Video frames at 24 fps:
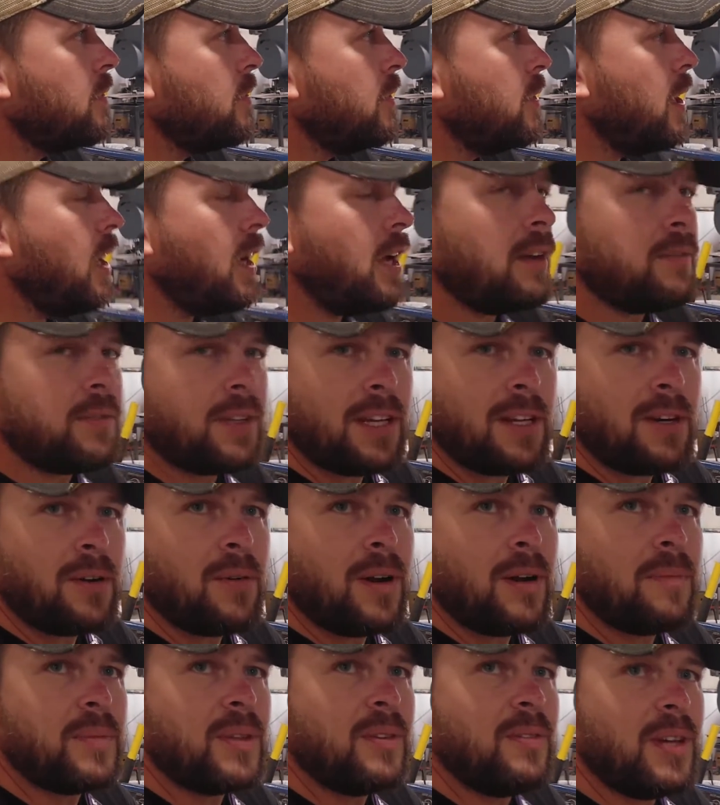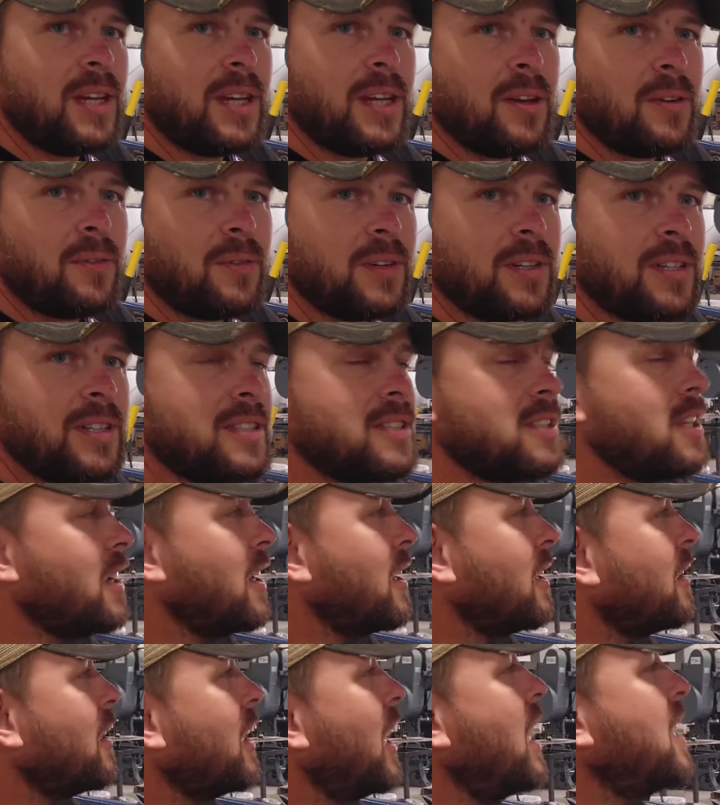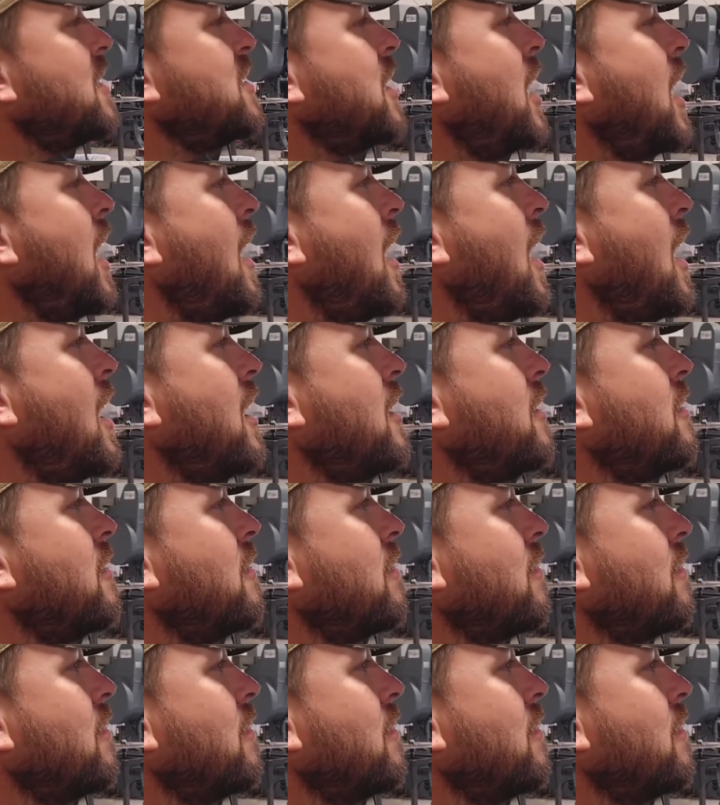I have to interrupt the video for just a second. Hey, Jared!